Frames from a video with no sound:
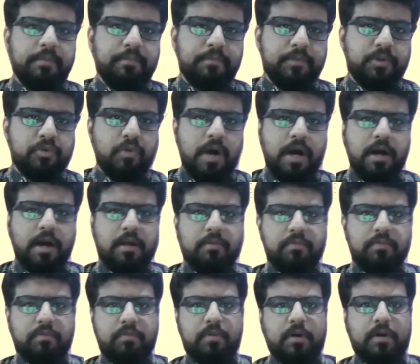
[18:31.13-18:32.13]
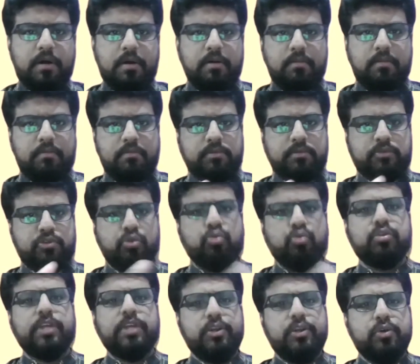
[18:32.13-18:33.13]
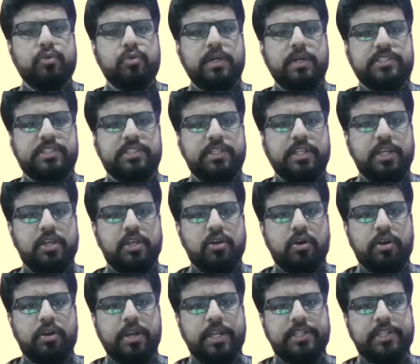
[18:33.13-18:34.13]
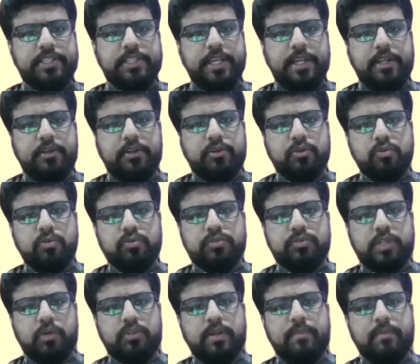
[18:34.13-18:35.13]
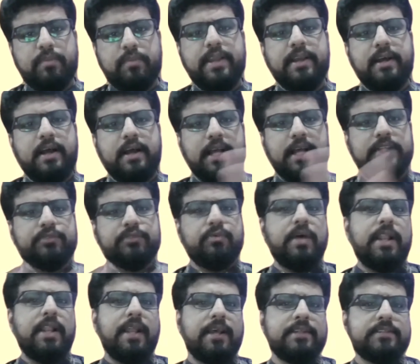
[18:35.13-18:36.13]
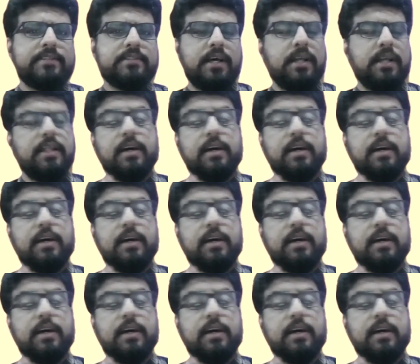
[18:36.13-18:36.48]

You are, through the university, you're reaching to South America as well as